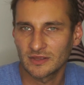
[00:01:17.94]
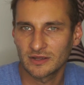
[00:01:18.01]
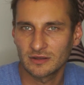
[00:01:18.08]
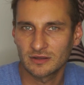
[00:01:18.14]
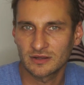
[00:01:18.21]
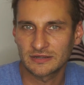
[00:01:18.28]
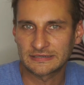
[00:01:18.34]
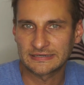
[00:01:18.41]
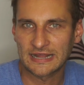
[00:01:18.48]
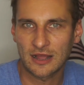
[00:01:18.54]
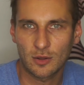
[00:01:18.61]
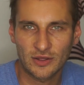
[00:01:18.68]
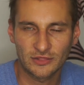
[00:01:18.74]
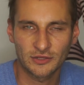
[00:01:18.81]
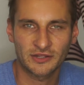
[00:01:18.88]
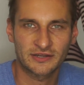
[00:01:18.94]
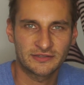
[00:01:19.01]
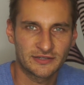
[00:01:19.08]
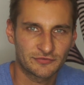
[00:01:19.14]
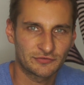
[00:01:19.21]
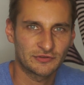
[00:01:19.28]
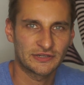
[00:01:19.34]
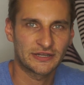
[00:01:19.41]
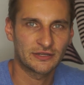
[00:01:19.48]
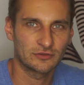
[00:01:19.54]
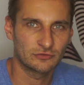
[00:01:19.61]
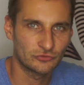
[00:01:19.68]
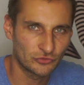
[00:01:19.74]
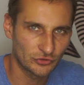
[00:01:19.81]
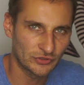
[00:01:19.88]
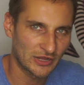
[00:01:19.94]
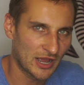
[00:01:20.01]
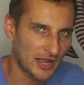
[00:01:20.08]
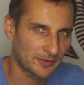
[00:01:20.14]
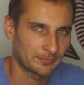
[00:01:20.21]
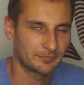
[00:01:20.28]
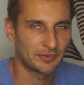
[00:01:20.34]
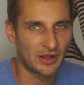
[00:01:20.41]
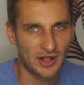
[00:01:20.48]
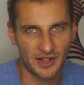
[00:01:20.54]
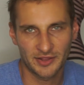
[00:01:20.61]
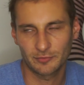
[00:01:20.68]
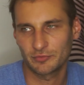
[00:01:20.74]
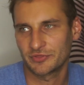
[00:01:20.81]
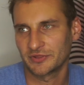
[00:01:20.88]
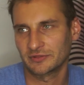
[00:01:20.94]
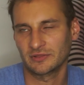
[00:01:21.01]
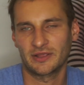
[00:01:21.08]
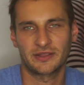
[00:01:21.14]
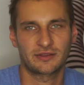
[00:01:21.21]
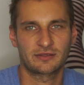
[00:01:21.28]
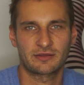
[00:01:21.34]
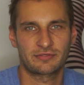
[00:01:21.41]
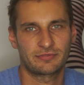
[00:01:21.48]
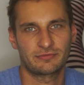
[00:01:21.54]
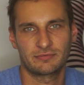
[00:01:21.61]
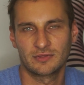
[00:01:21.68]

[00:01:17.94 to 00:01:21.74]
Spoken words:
now I look at it differently. Do not buy within like a